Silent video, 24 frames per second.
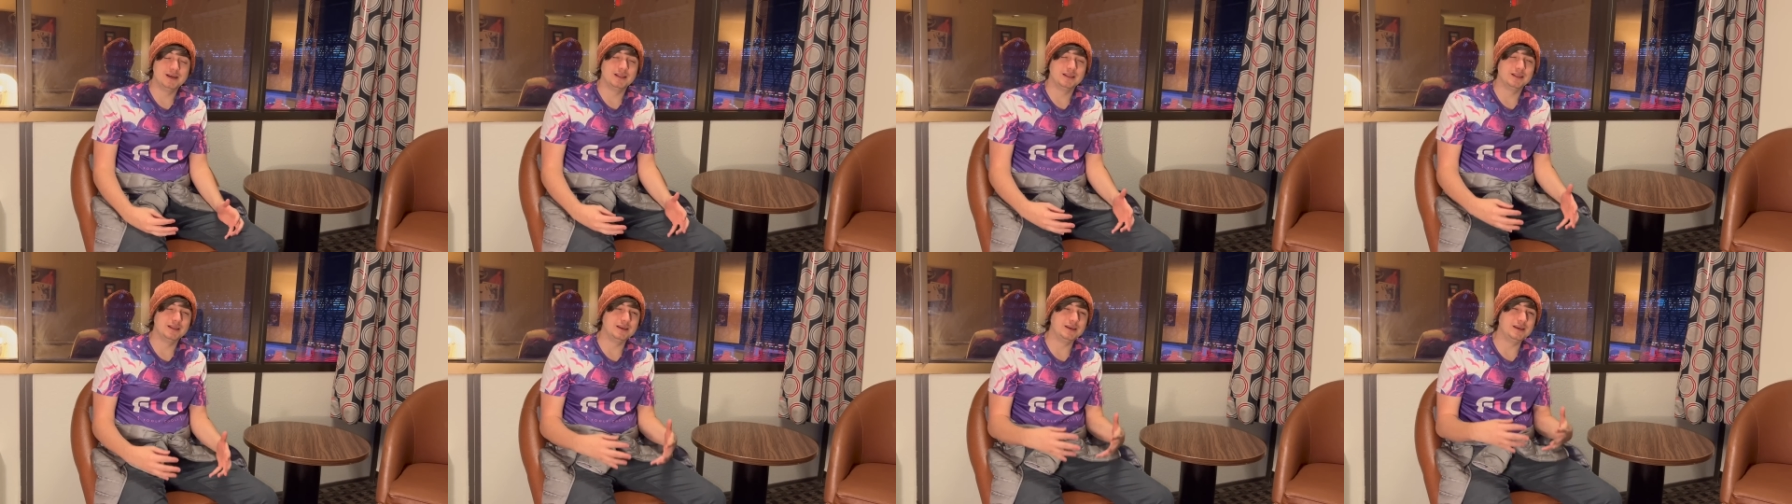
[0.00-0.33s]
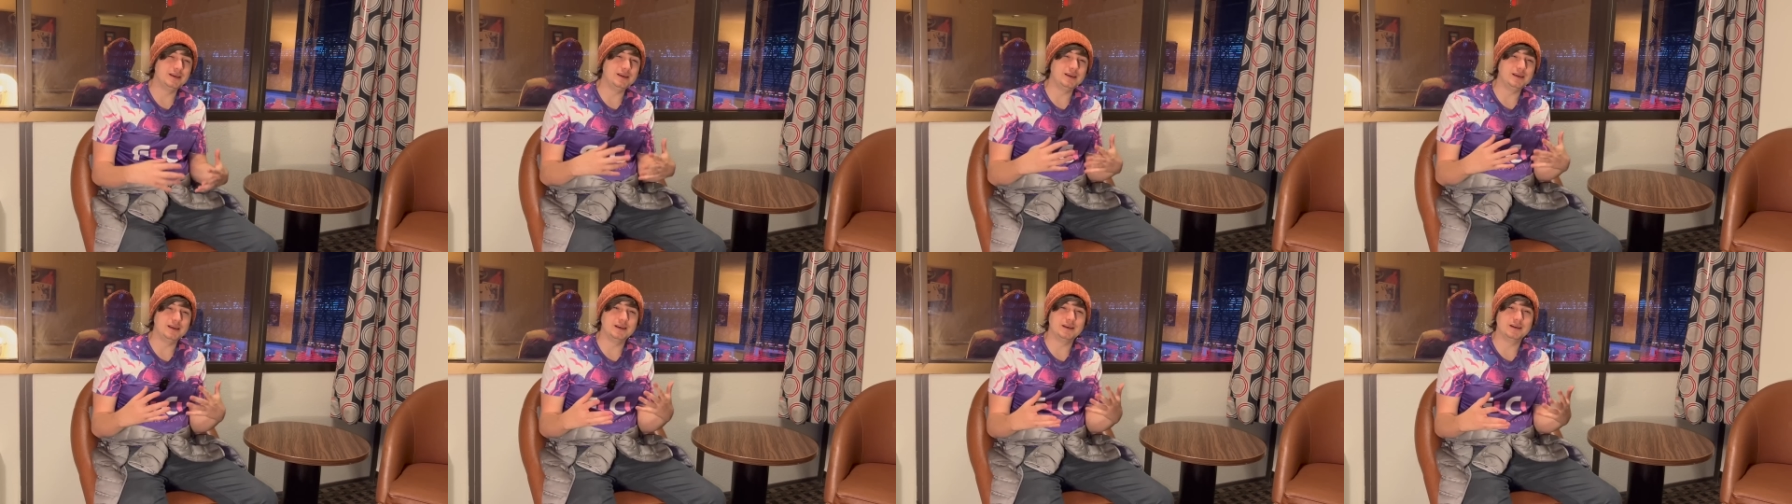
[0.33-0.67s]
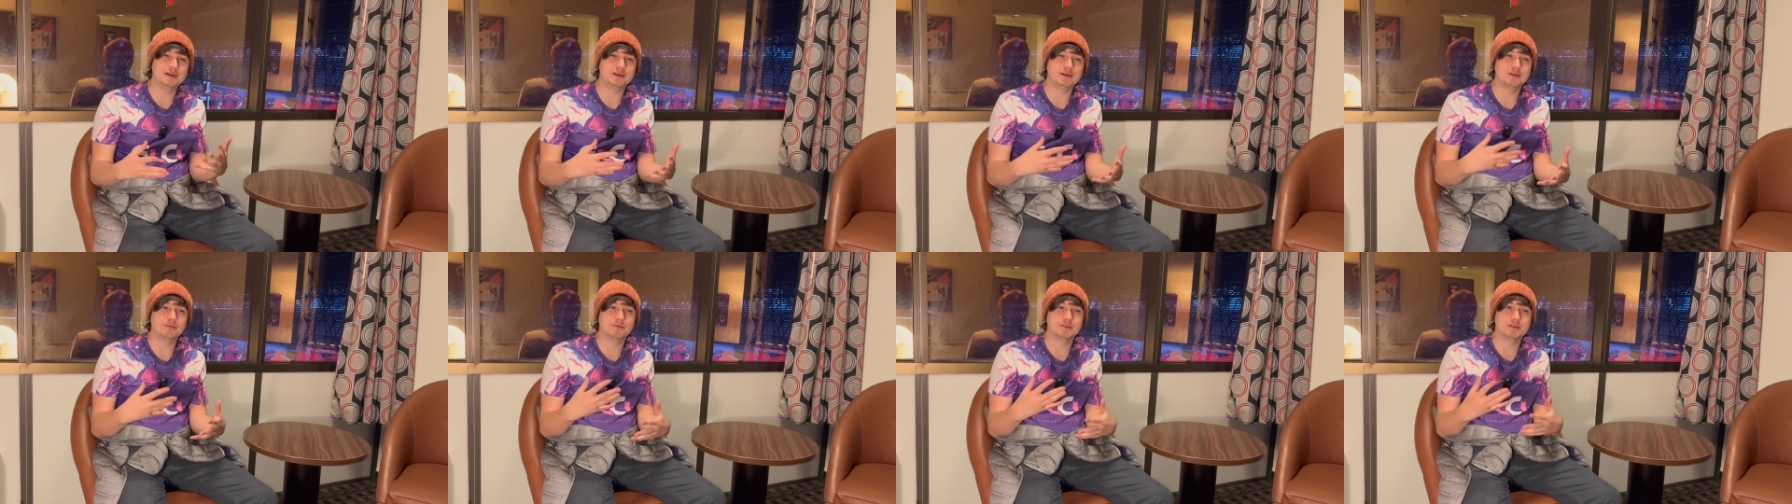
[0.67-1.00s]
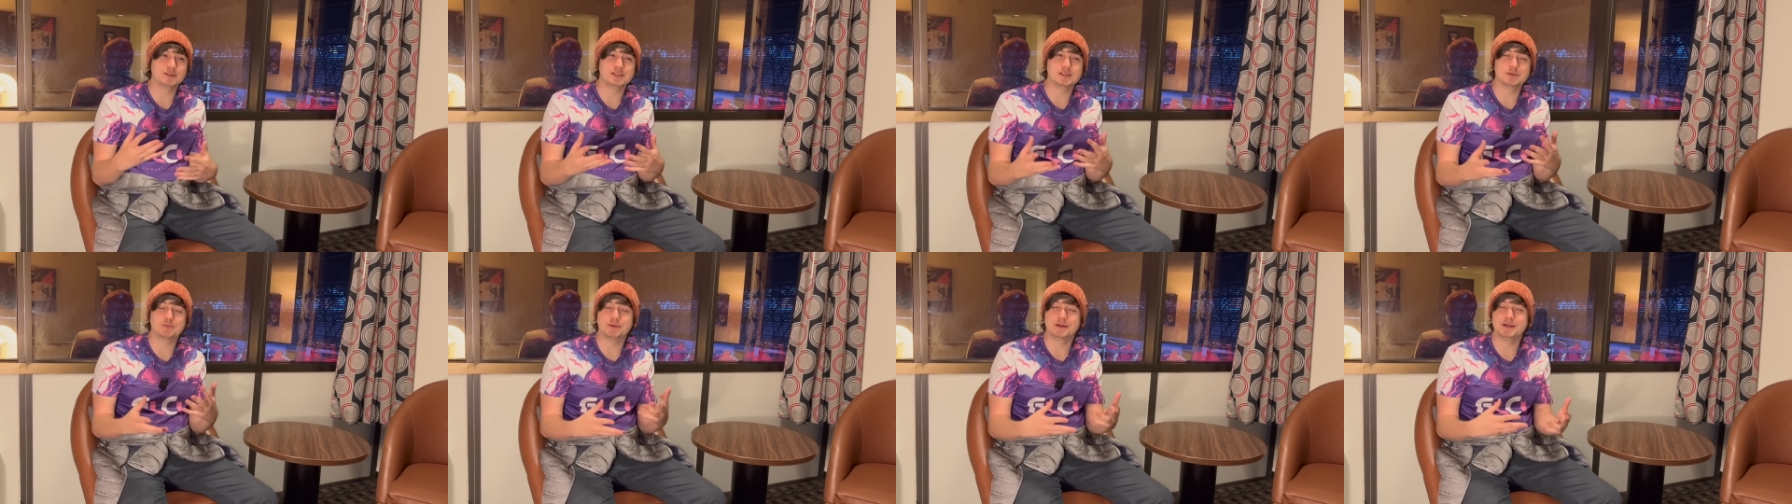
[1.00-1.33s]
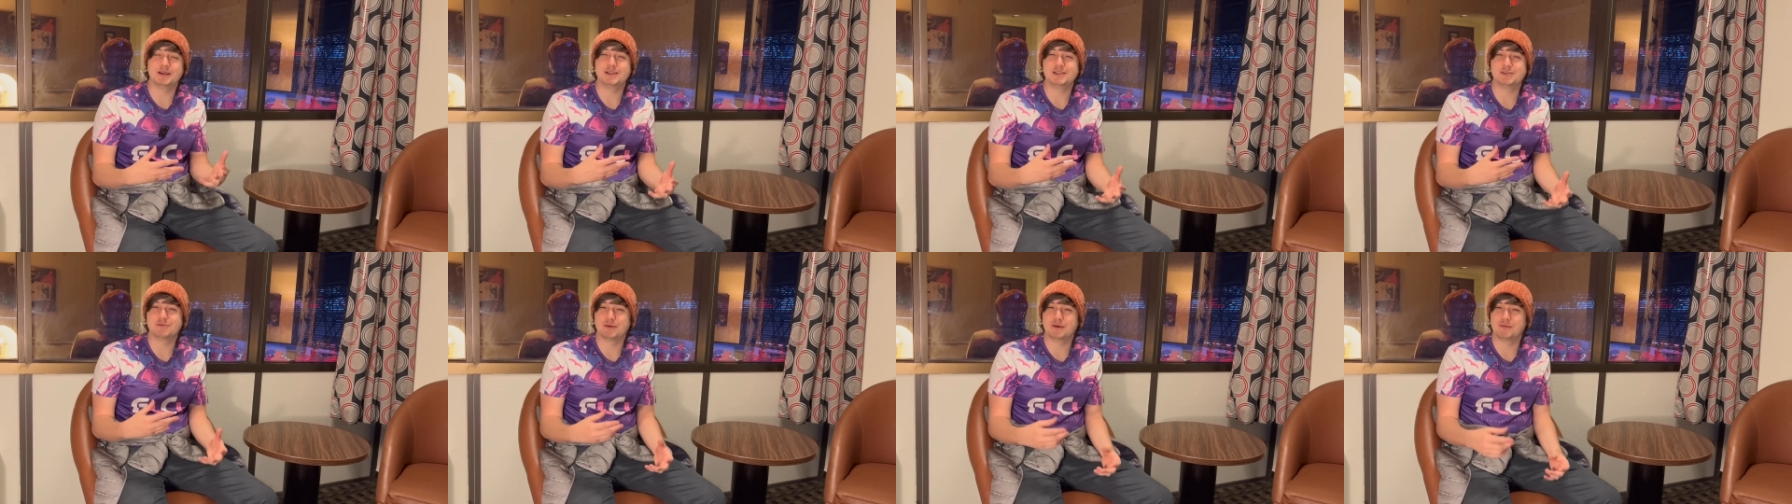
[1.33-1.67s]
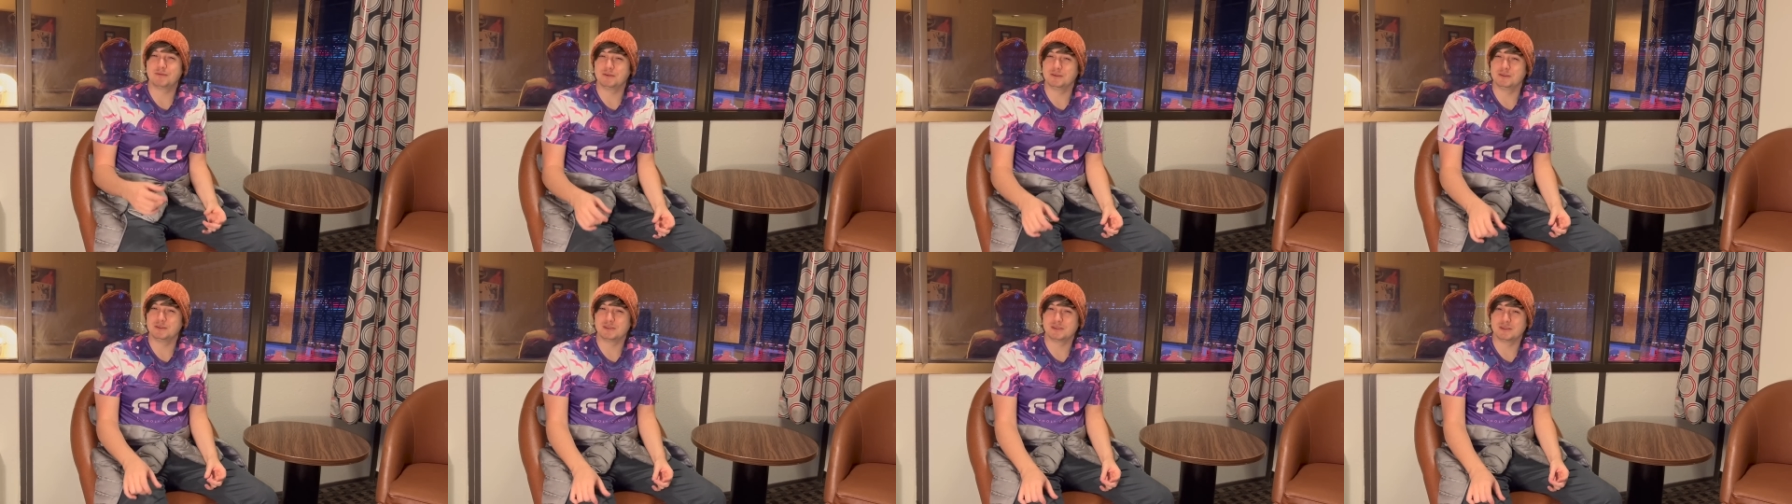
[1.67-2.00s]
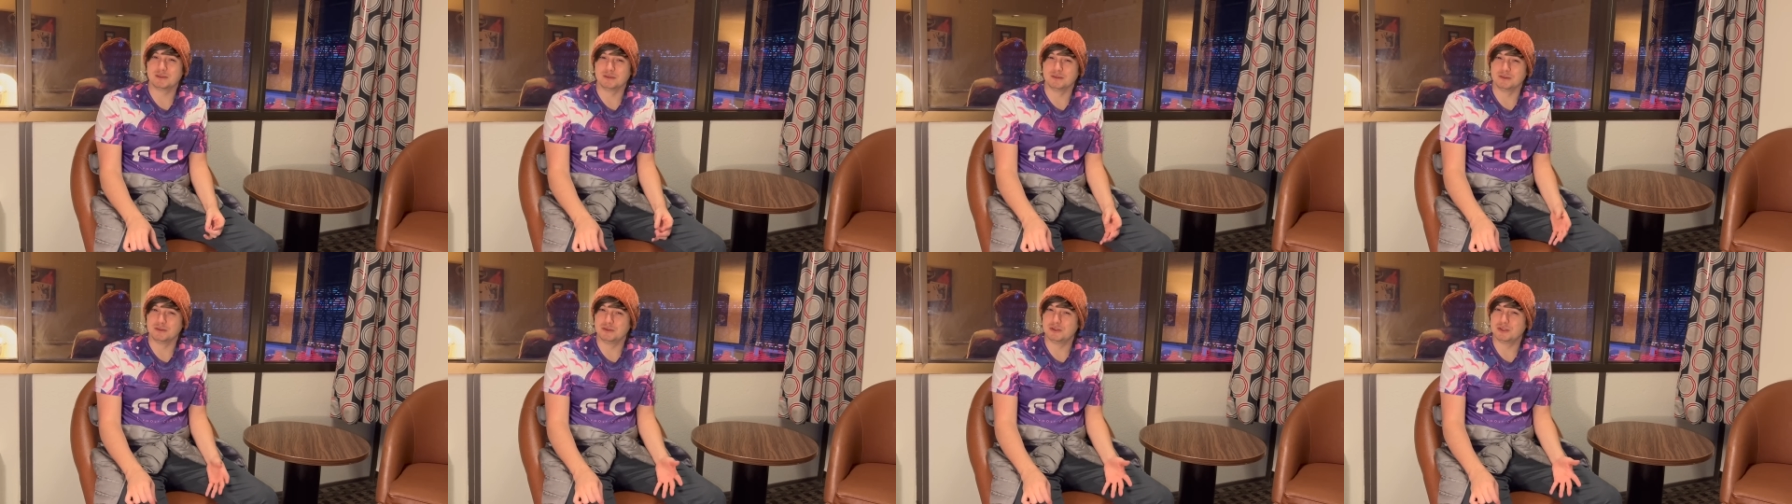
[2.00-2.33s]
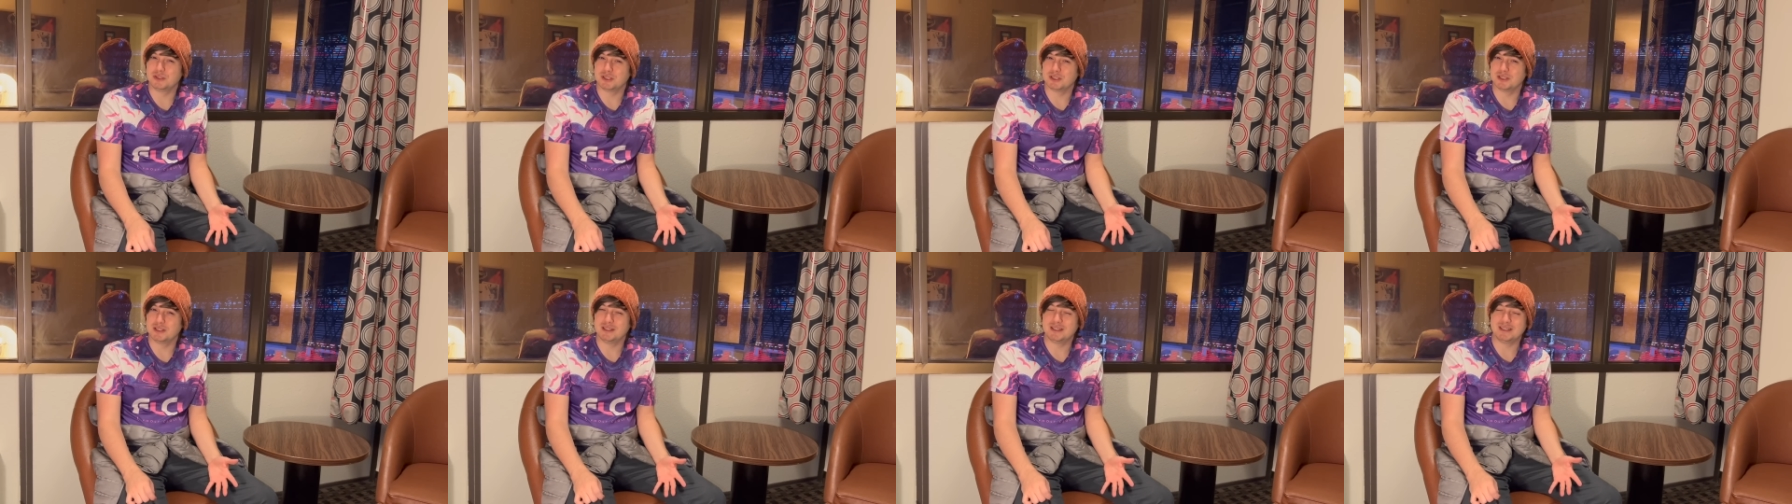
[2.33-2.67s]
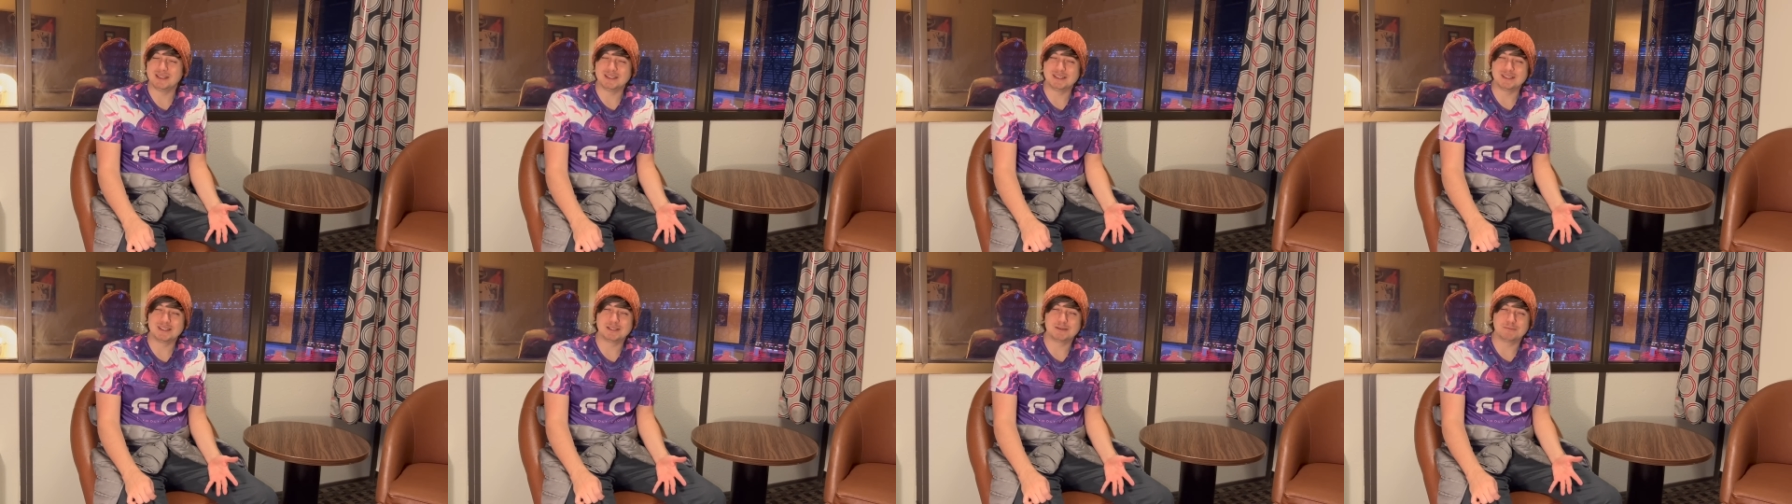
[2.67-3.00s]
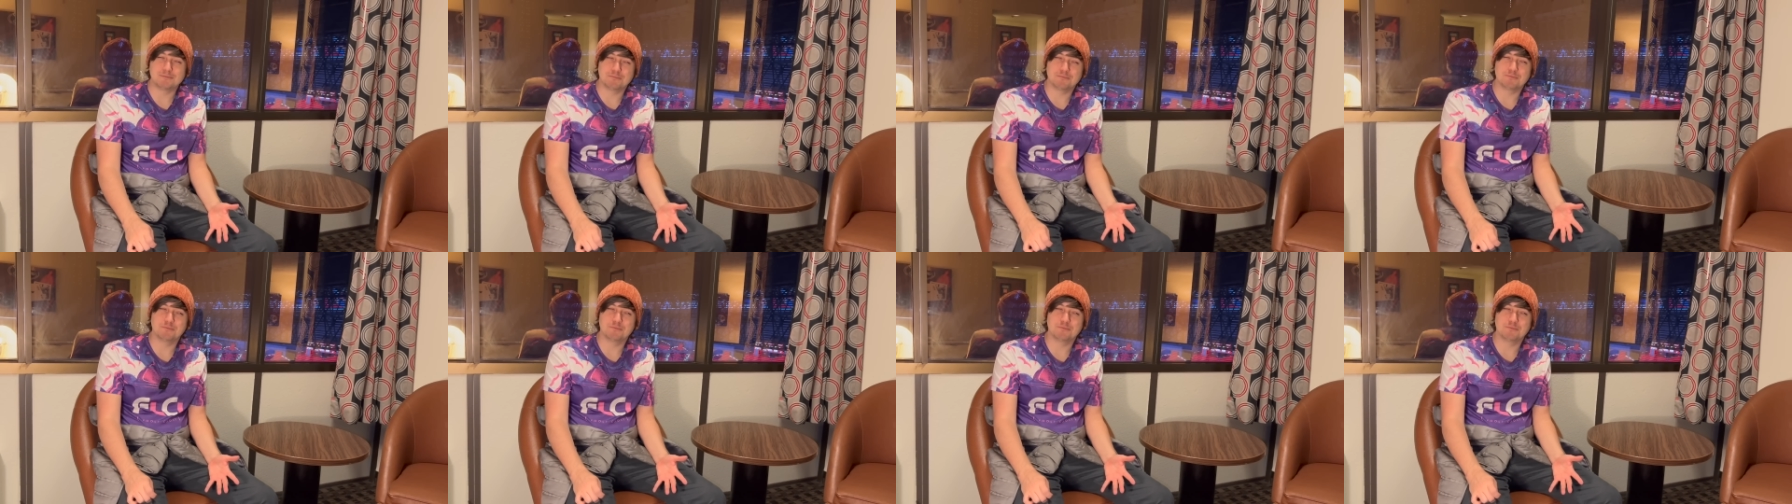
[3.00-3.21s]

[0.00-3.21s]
the e-ink display's resolution is